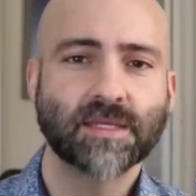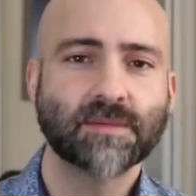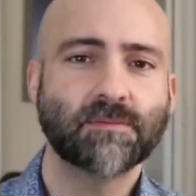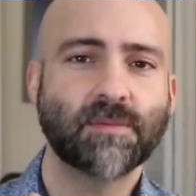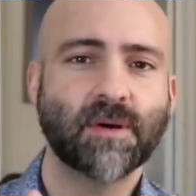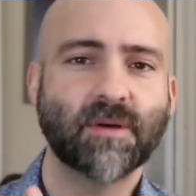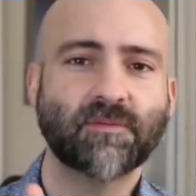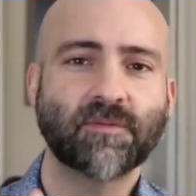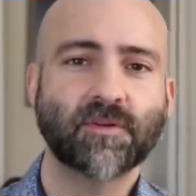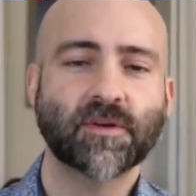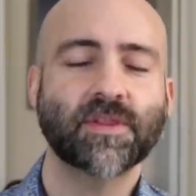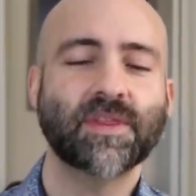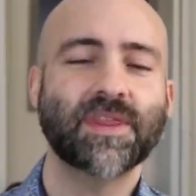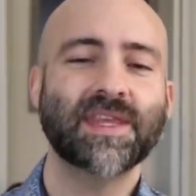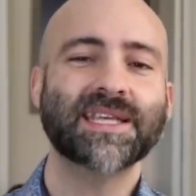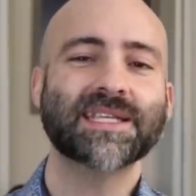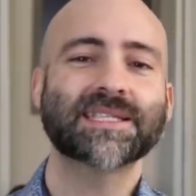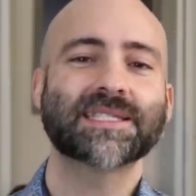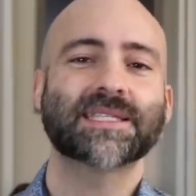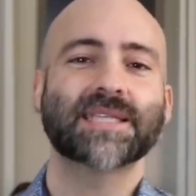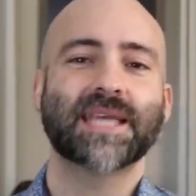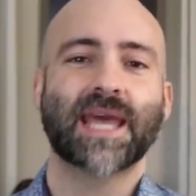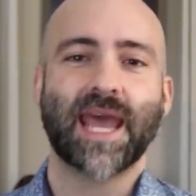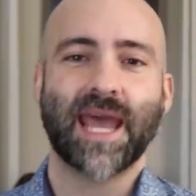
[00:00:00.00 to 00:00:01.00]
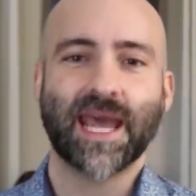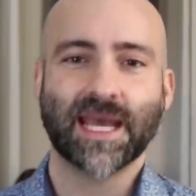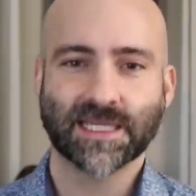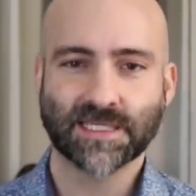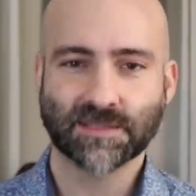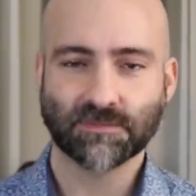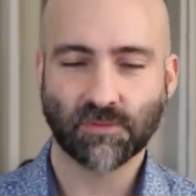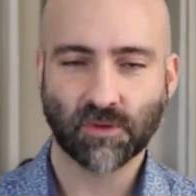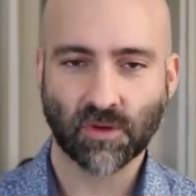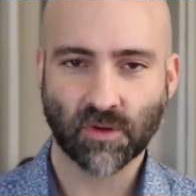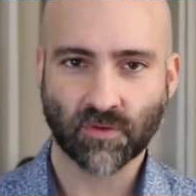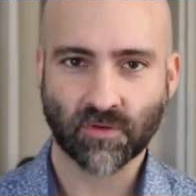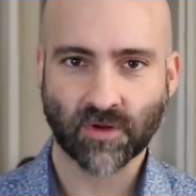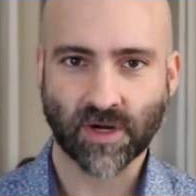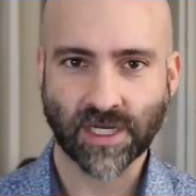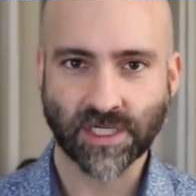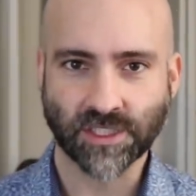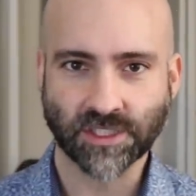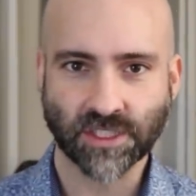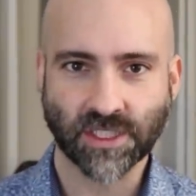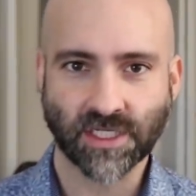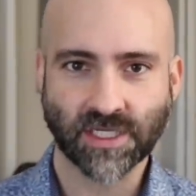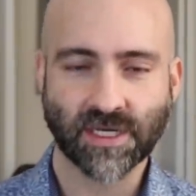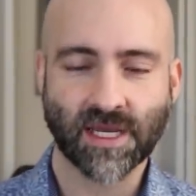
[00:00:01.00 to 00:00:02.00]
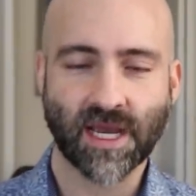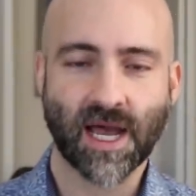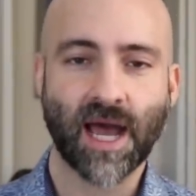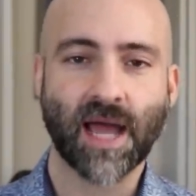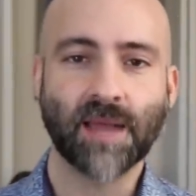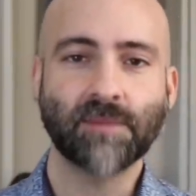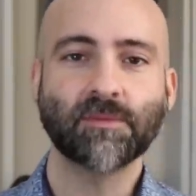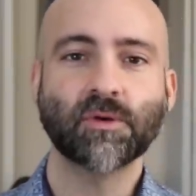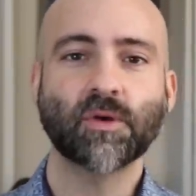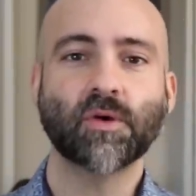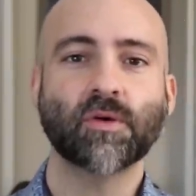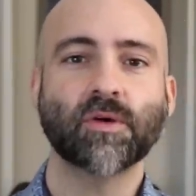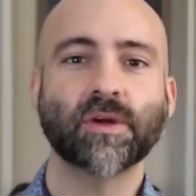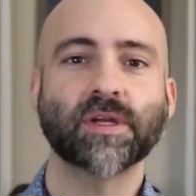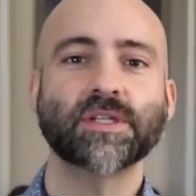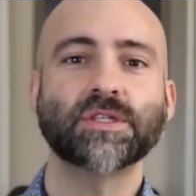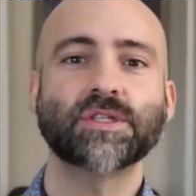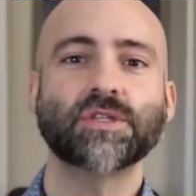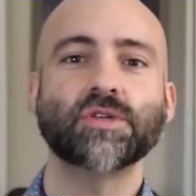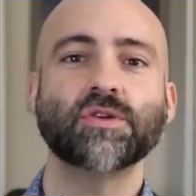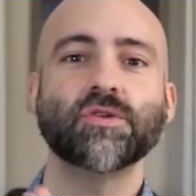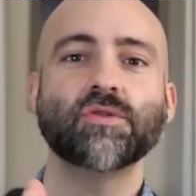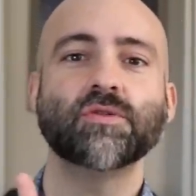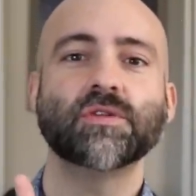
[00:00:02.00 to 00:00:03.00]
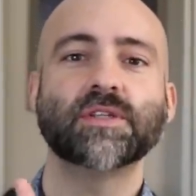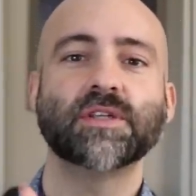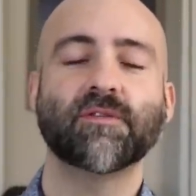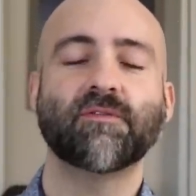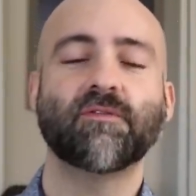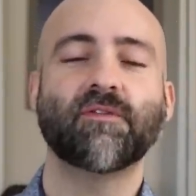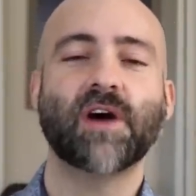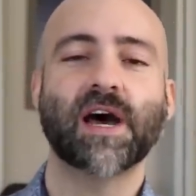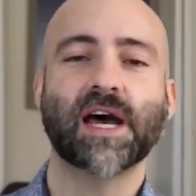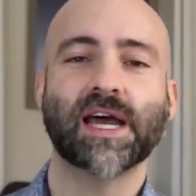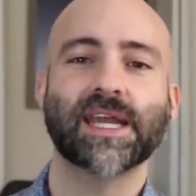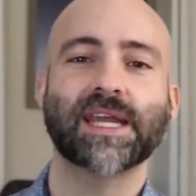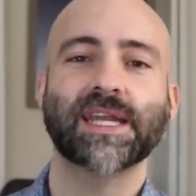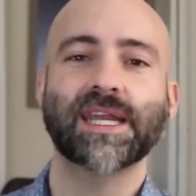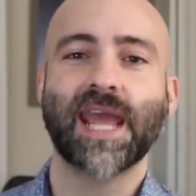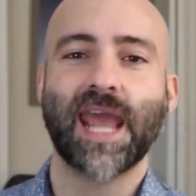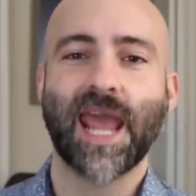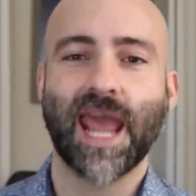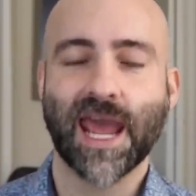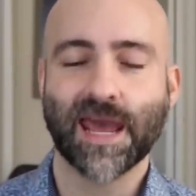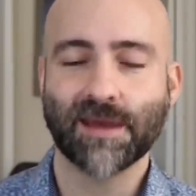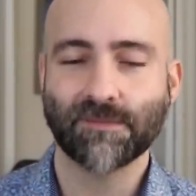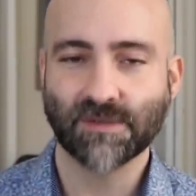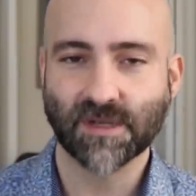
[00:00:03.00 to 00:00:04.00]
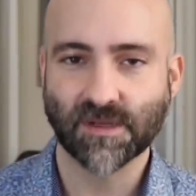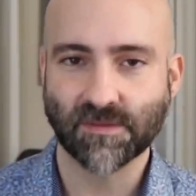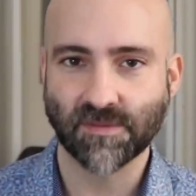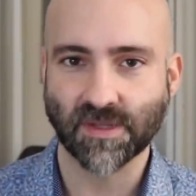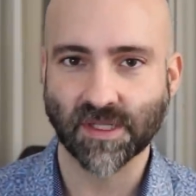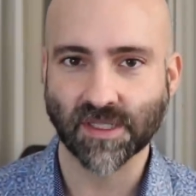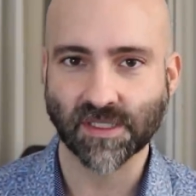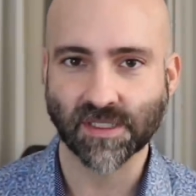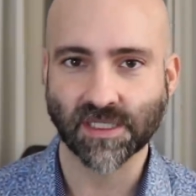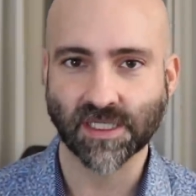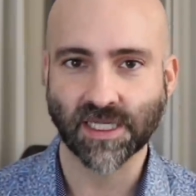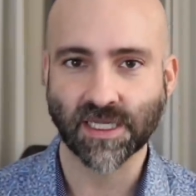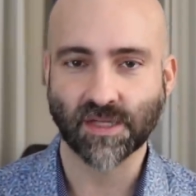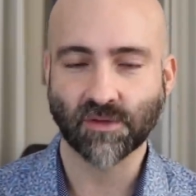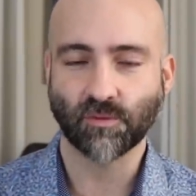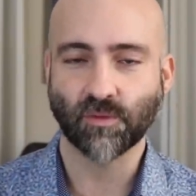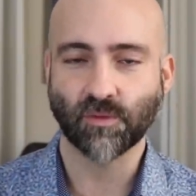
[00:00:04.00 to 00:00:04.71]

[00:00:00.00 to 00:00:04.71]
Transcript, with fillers: But for this exploration, I'm going to define habitability